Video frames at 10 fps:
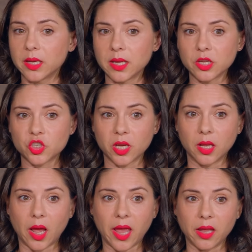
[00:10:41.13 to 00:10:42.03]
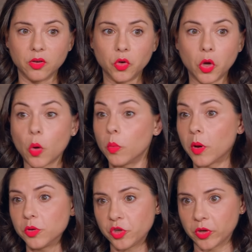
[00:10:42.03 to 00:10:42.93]
ideation. I had no
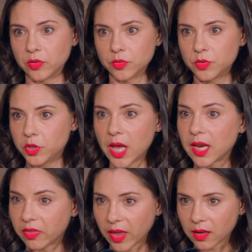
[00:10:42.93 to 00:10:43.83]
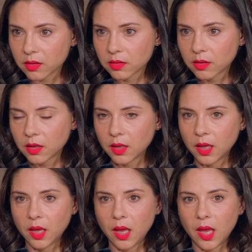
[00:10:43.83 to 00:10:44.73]
emotion to anything. Hmm.
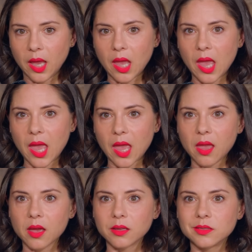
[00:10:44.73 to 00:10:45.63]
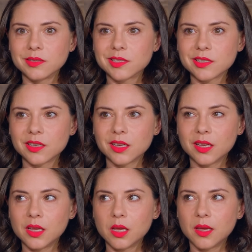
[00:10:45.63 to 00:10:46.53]
And
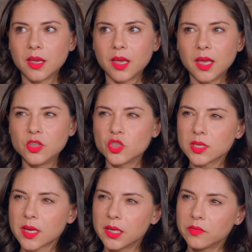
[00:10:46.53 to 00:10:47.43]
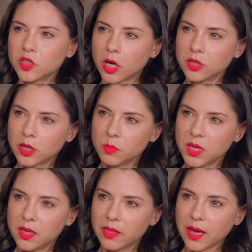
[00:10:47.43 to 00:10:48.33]
it just kind of dawned on
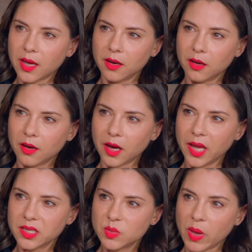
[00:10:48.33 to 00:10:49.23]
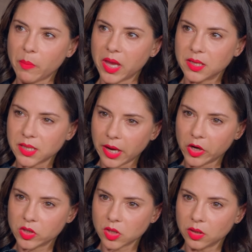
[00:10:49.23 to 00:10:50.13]
me that I had spent my
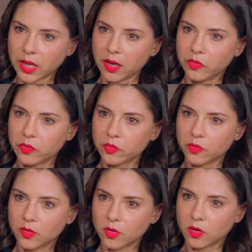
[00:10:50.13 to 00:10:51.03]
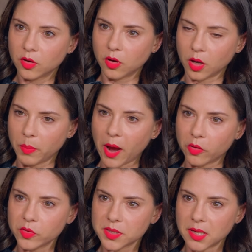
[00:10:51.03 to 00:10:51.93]
entire adult life on
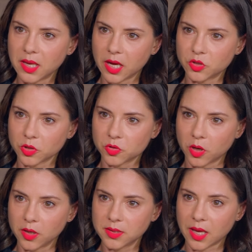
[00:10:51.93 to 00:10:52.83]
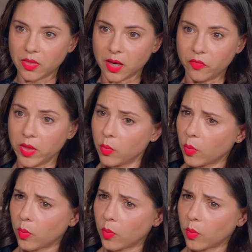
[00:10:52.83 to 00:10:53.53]
powerful psychiatric drugs and that if they were